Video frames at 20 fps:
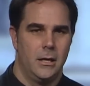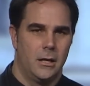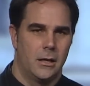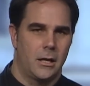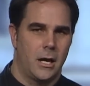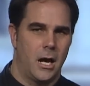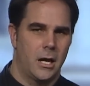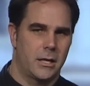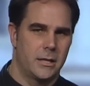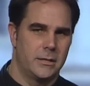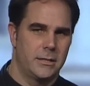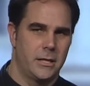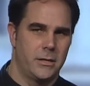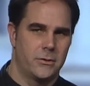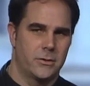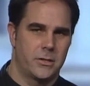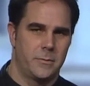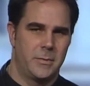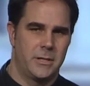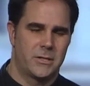God
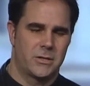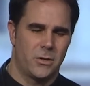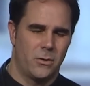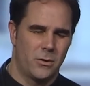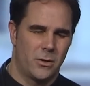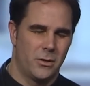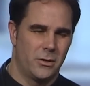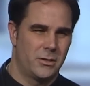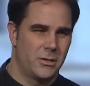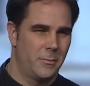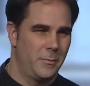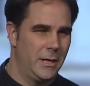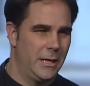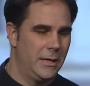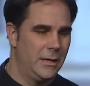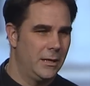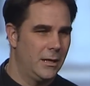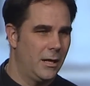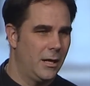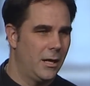continues to be so good to
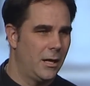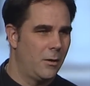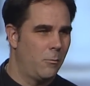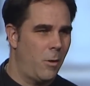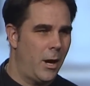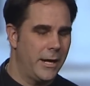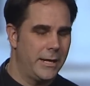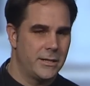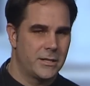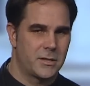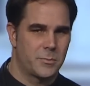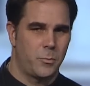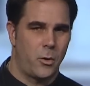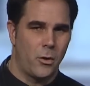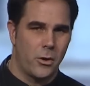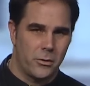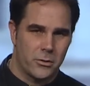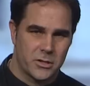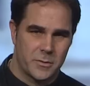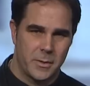me. Why he
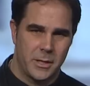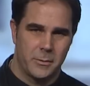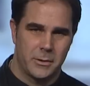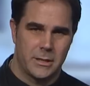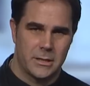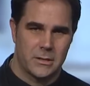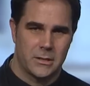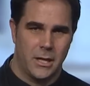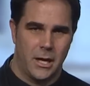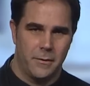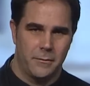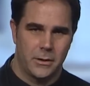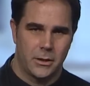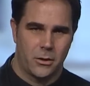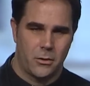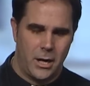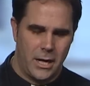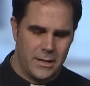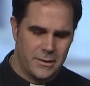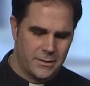spoils me with his love and
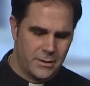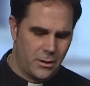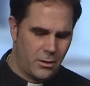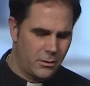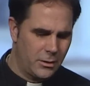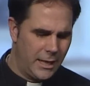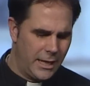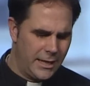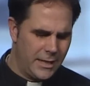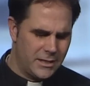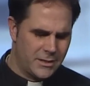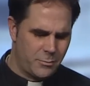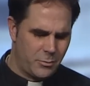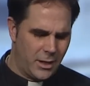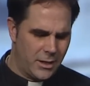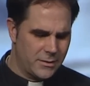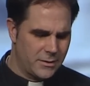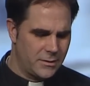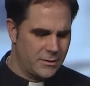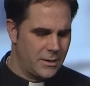grace and Our Lady's
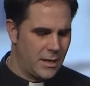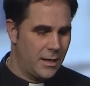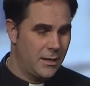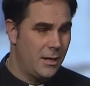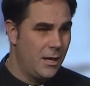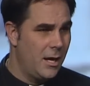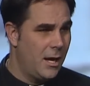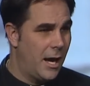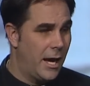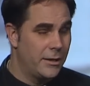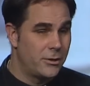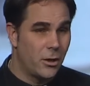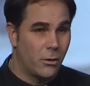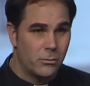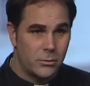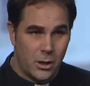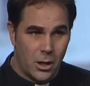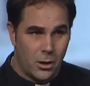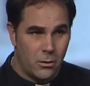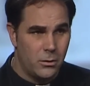presence, I
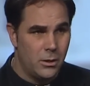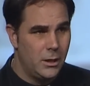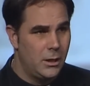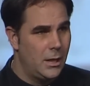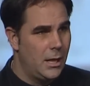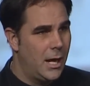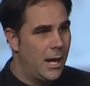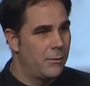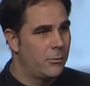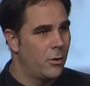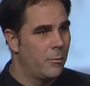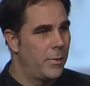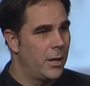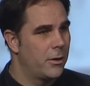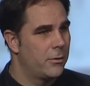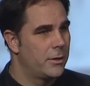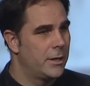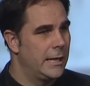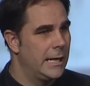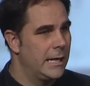don't know. I know
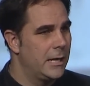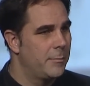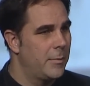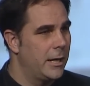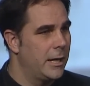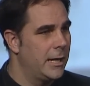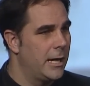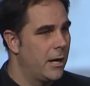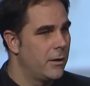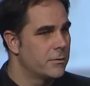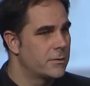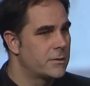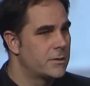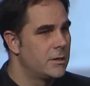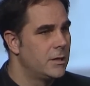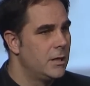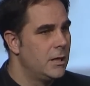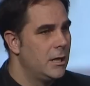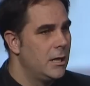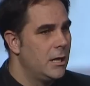better than anybody else.
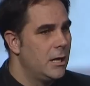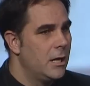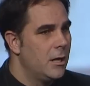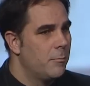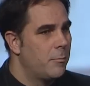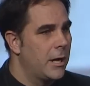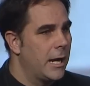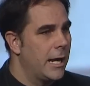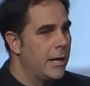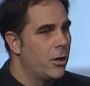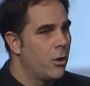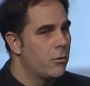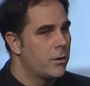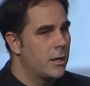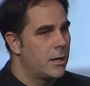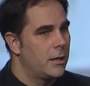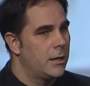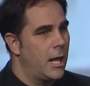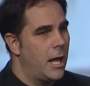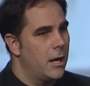But I know that
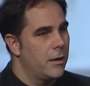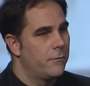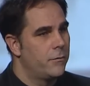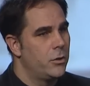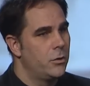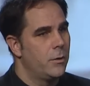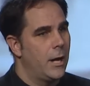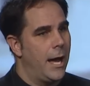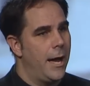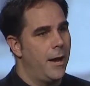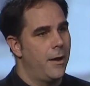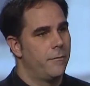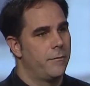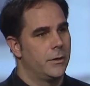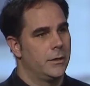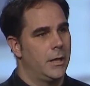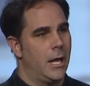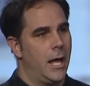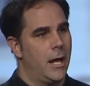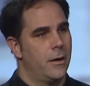a lot of you have a
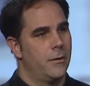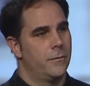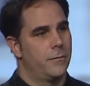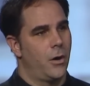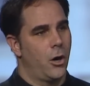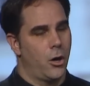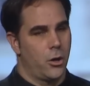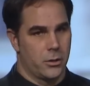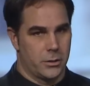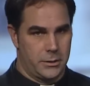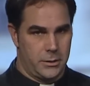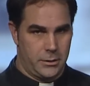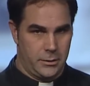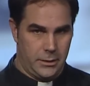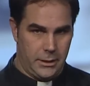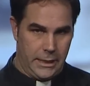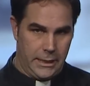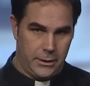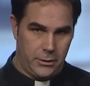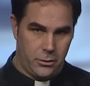lot of hurt
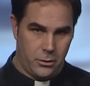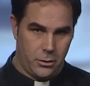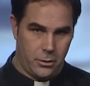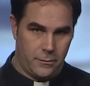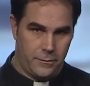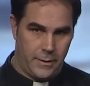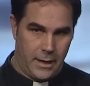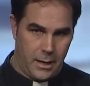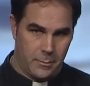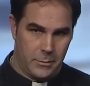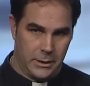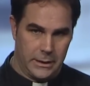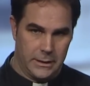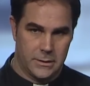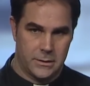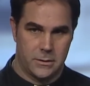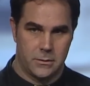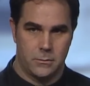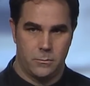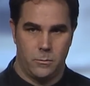in your
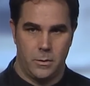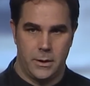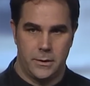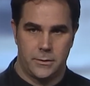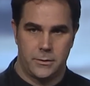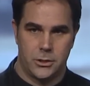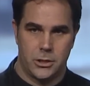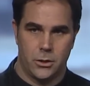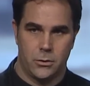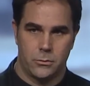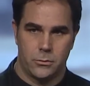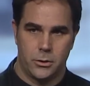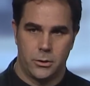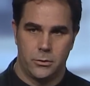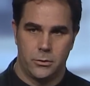families with children